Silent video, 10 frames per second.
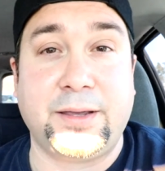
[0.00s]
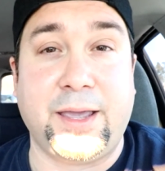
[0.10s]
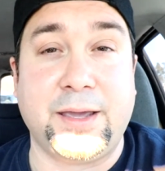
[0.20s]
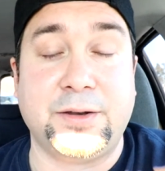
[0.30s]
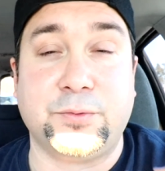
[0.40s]

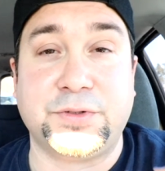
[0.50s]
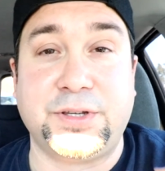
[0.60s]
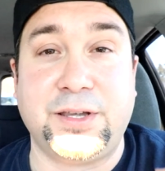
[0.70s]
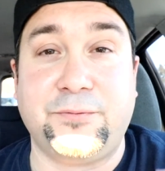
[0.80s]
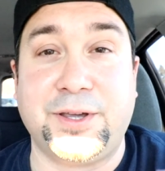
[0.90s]
and we'll
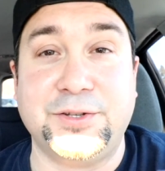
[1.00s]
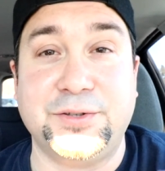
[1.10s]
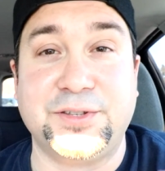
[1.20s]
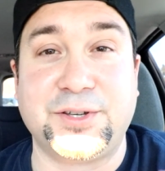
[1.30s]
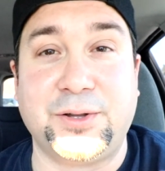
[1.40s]
see if we can do
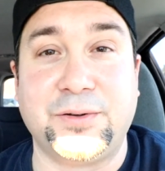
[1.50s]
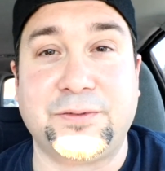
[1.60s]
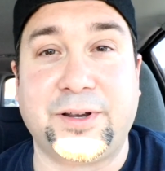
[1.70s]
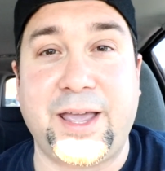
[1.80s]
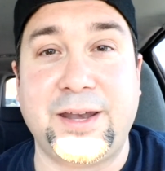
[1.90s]
this all
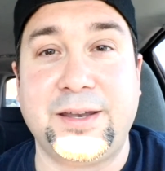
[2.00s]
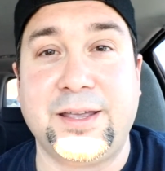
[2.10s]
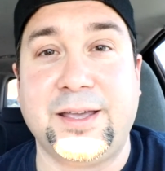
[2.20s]
over again.